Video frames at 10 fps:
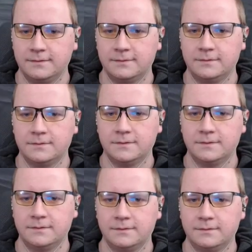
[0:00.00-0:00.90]

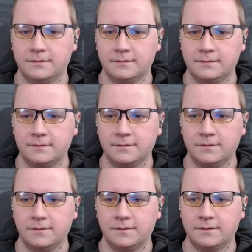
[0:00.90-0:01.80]

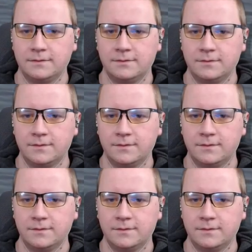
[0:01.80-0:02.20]
[no speech]